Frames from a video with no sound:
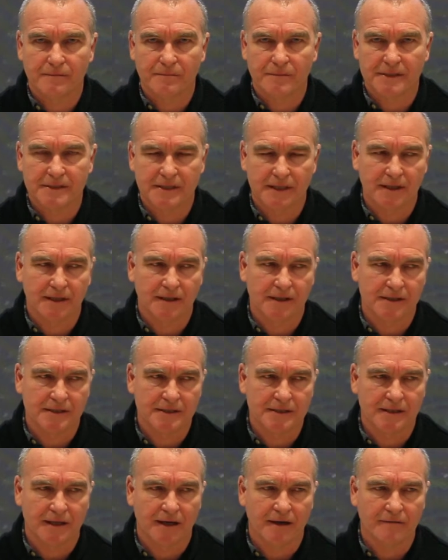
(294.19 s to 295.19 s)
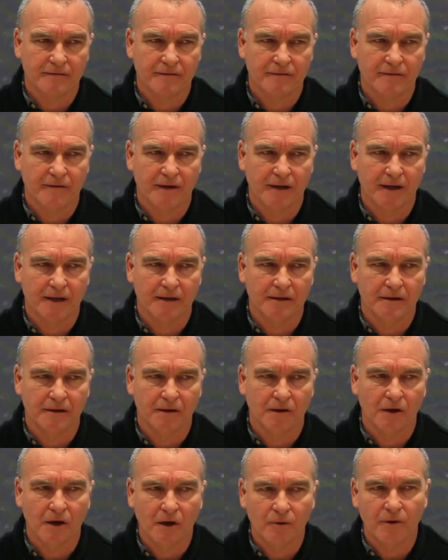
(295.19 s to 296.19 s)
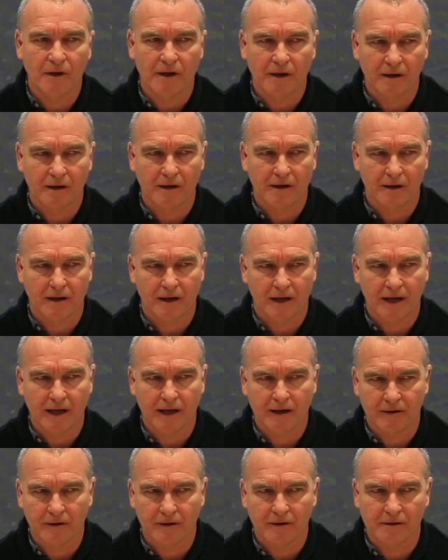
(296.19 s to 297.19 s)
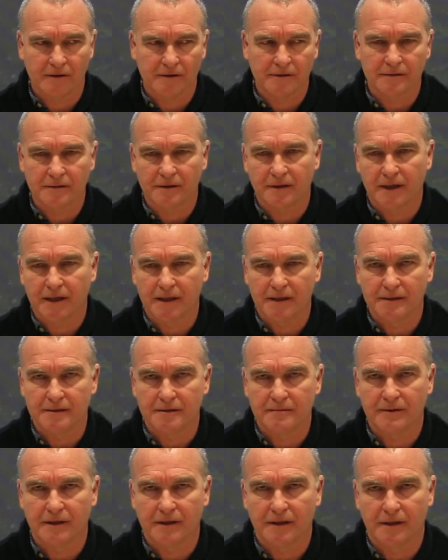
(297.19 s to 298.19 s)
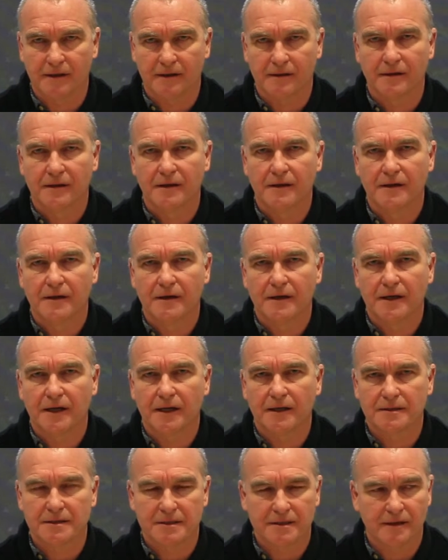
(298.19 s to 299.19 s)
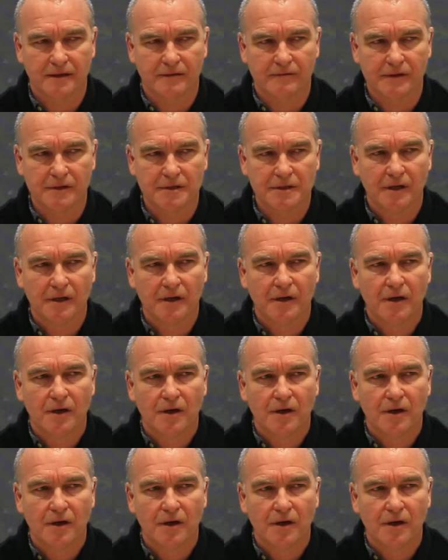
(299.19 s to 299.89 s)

particularly staff in the lower hierarchical grades within the health service,